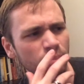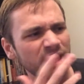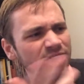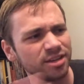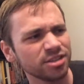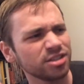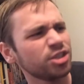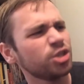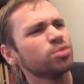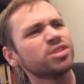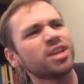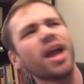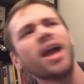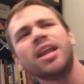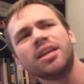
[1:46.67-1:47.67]
but he doesn't
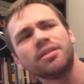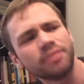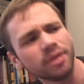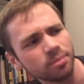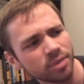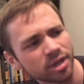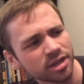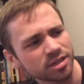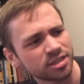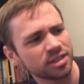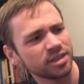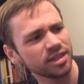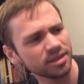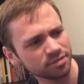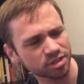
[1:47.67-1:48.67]
use any of them because he
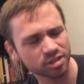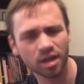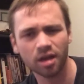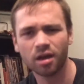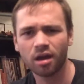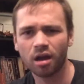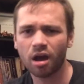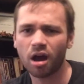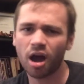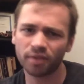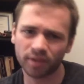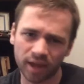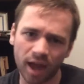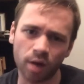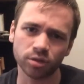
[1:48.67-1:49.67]
lives on
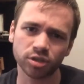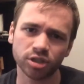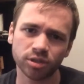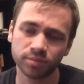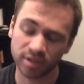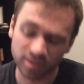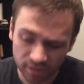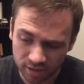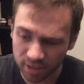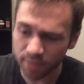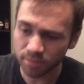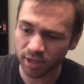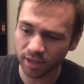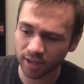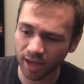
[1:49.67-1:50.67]
the couch. He
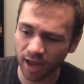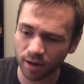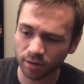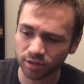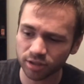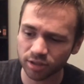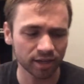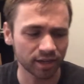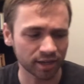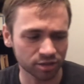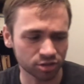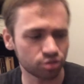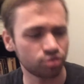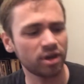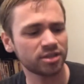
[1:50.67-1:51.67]
sleeps on the couch, he
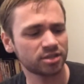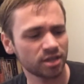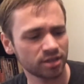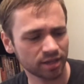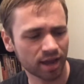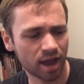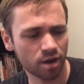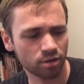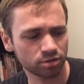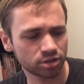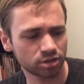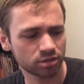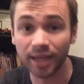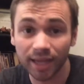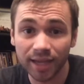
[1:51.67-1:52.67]
gets dressed on the
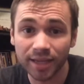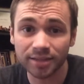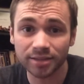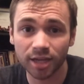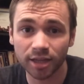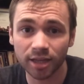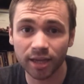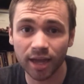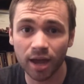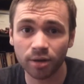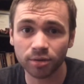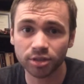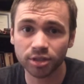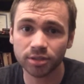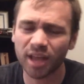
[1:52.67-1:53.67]
couch, eats on the
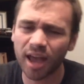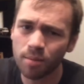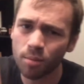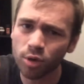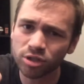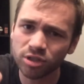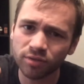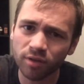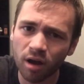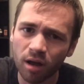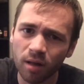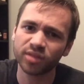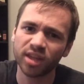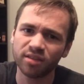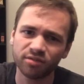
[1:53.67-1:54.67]
couch, and most of
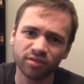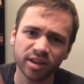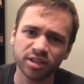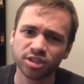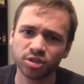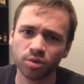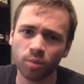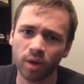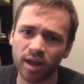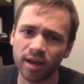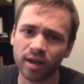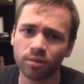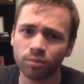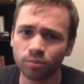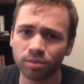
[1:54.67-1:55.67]
all, he veggies
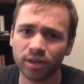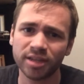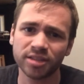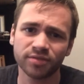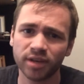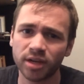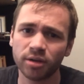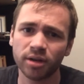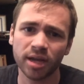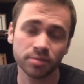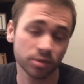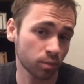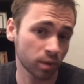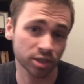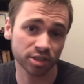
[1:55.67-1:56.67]
away and plays video
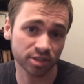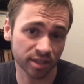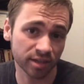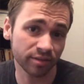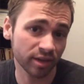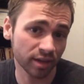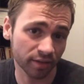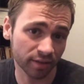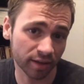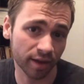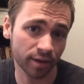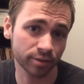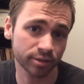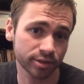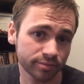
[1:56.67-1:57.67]
games and watches TV on the
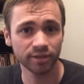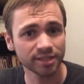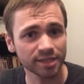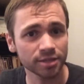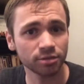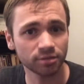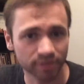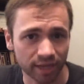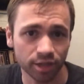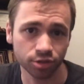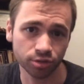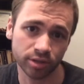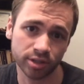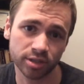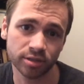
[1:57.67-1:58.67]
couch. These guys are
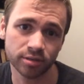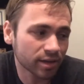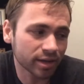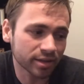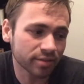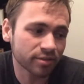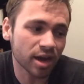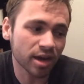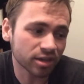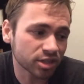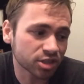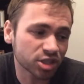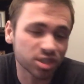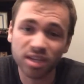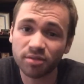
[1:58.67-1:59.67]
dangerous. Like, they've got
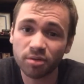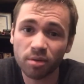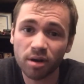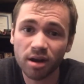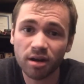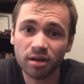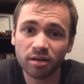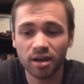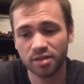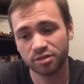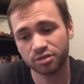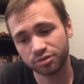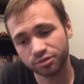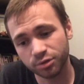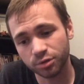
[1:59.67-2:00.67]
dishes everywhere, and
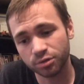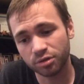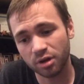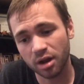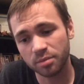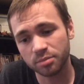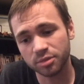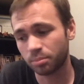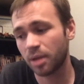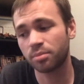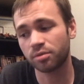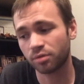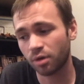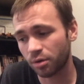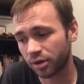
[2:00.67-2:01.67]
there's food crumbs,
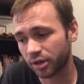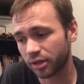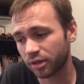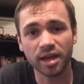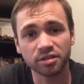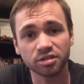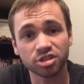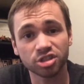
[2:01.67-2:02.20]
pepperoni, and